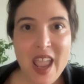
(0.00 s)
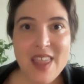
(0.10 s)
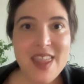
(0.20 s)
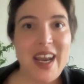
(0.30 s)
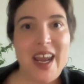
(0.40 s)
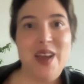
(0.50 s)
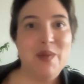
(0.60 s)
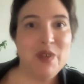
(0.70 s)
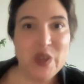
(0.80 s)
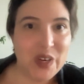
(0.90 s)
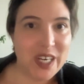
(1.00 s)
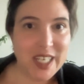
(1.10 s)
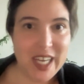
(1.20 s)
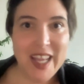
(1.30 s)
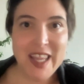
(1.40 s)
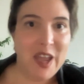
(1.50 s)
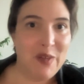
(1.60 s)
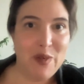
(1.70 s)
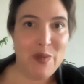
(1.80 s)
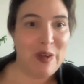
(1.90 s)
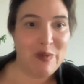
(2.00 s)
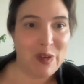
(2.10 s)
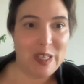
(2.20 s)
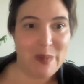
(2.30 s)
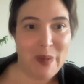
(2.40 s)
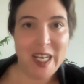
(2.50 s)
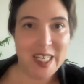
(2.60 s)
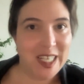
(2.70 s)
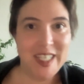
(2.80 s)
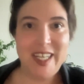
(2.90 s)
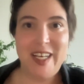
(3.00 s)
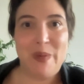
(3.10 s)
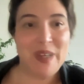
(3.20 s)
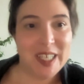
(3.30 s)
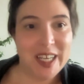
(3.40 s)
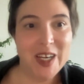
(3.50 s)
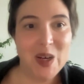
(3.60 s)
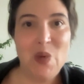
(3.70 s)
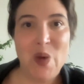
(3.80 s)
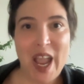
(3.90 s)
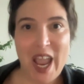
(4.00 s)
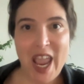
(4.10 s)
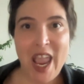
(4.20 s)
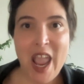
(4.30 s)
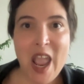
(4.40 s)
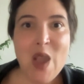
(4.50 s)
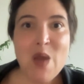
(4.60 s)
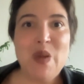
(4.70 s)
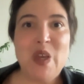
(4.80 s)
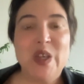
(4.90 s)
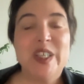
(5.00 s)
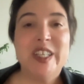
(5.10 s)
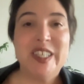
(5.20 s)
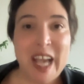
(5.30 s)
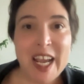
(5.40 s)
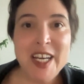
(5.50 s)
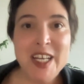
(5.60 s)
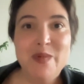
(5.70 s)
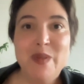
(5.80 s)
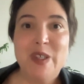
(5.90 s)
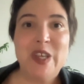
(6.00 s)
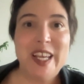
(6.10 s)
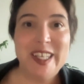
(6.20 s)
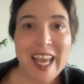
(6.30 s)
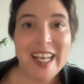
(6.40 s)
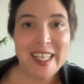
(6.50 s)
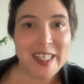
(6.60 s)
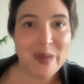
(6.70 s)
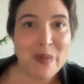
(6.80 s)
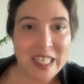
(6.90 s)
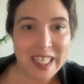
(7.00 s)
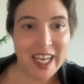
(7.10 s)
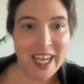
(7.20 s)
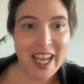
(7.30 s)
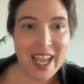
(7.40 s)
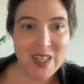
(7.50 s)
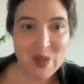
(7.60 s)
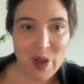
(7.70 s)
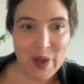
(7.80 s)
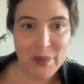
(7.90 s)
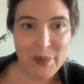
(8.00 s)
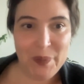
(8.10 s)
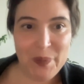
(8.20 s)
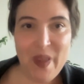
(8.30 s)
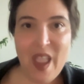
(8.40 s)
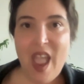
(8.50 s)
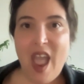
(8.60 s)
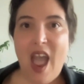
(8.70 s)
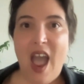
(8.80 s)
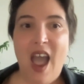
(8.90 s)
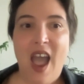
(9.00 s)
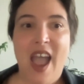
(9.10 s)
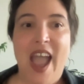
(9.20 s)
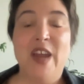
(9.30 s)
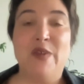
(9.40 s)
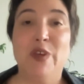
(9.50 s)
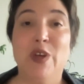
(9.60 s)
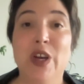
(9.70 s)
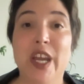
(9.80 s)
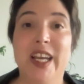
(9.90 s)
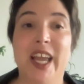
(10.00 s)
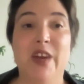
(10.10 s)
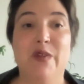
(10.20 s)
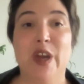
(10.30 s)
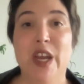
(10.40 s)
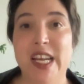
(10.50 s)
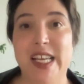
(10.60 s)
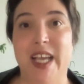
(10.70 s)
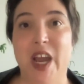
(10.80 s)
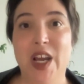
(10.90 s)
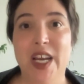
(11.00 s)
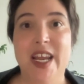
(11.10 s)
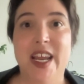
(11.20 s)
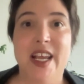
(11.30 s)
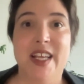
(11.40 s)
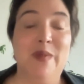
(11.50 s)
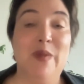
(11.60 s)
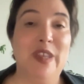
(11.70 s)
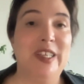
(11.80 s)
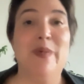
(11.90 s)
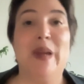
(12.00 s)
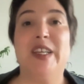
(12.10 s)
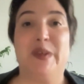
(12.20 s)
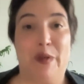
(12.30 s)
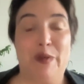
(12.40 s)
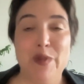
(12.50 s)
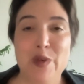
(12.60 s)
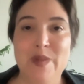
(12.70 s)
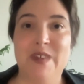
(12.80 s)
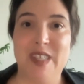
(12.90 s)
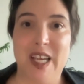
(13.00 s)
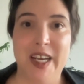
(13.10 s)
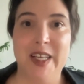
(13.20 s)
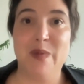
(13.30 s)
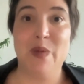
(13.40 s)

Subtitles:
that I am Jewish and therefore my voice matters in a particular way. because Zionism is anti-Semitic as well. And if you look at kind of there's many different forms of Zionism,